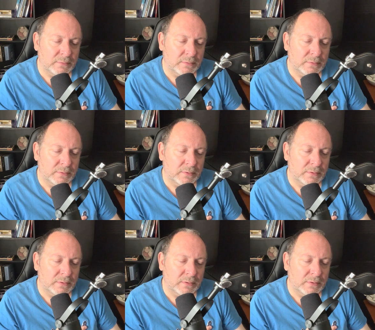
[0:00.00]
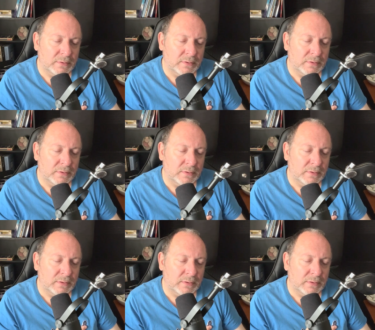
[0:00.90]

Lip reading: Nothing is said.